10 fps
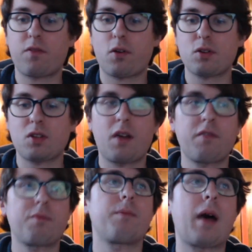First off,
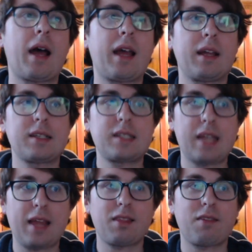my
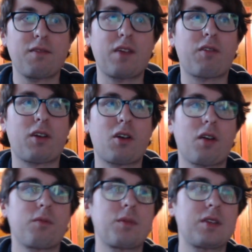10th favorite
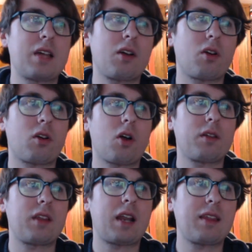card from the set, or
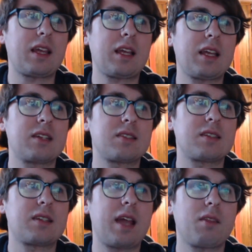card that I think is
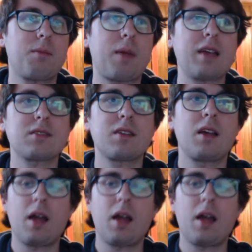10th best,